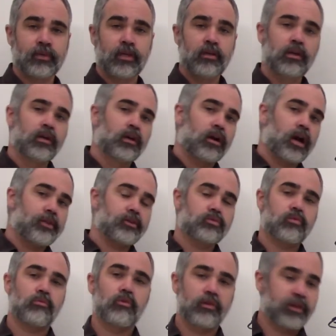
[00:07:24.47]
All right,
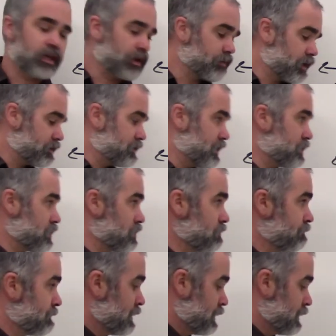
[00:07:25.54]
there's one more thing I want to teach you